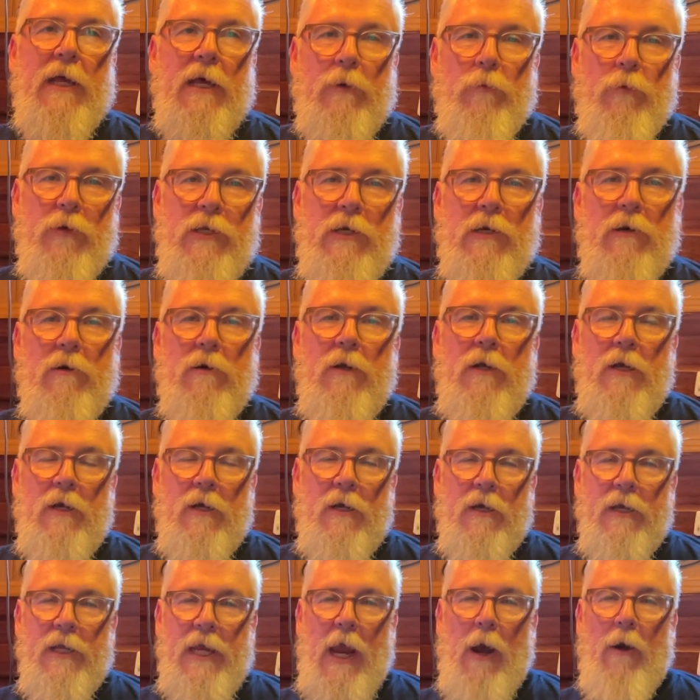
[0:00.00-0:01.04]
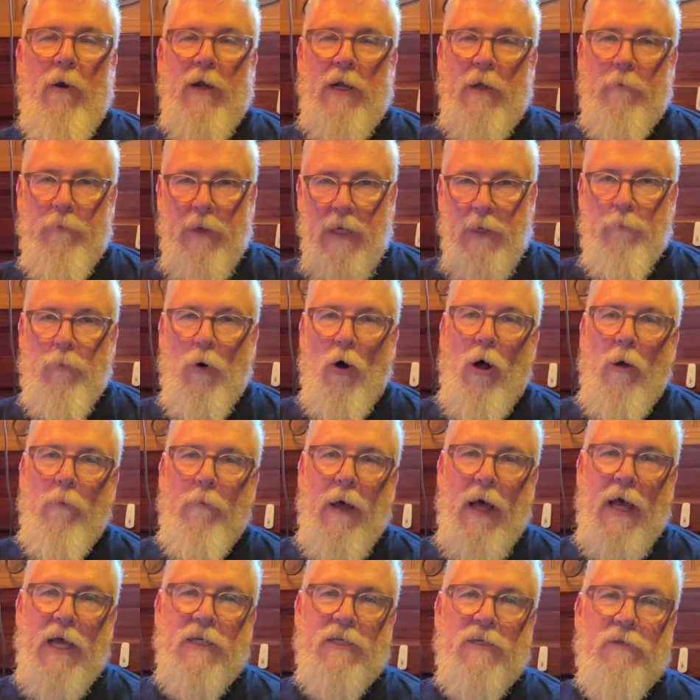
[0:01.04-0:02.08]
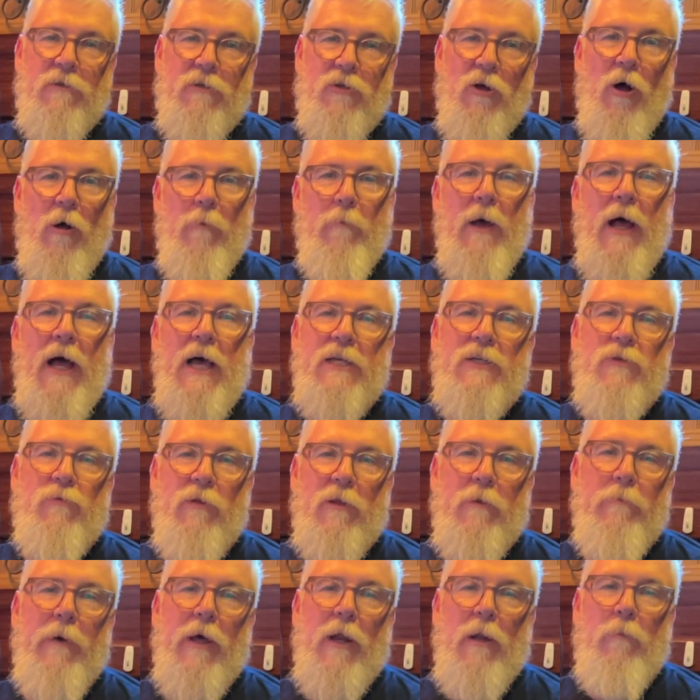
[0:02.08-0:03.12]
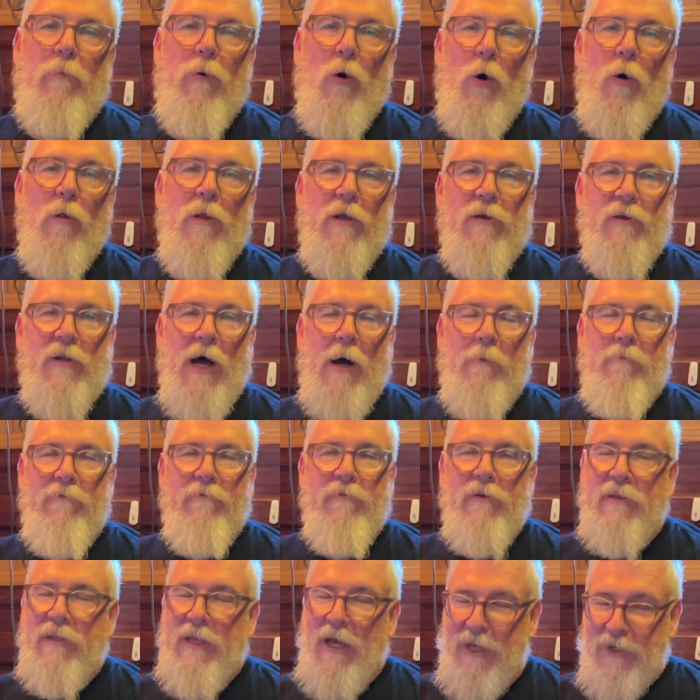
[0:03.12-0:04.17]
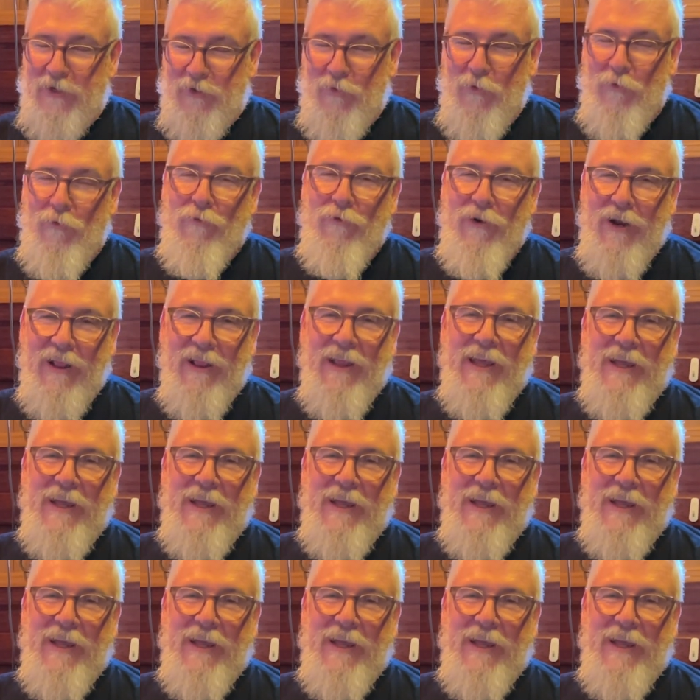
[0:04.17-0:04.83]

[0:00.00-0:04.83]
and when you're carrying a big tall mast with a metal pole on top of it, that's really